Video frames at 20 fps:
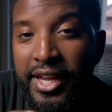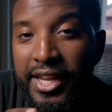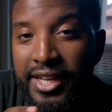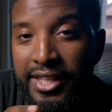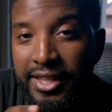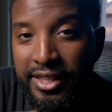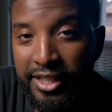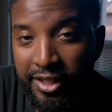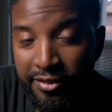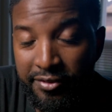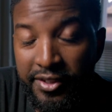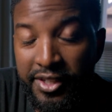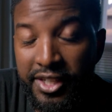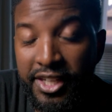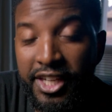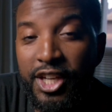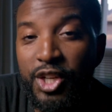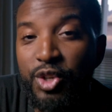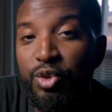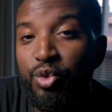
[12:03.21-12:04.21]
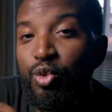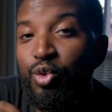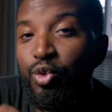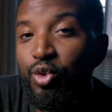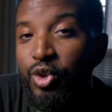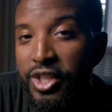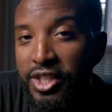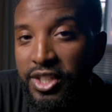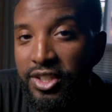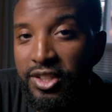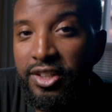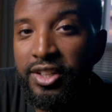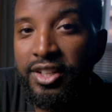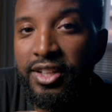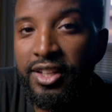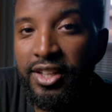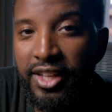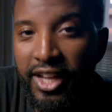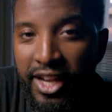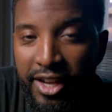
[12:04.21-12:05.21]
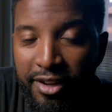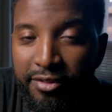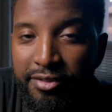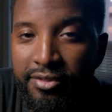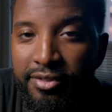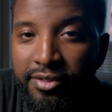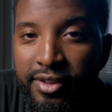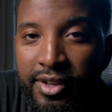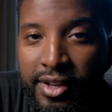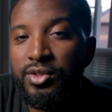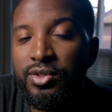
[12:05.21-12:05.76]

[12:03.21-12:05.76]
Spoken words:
a living in real life.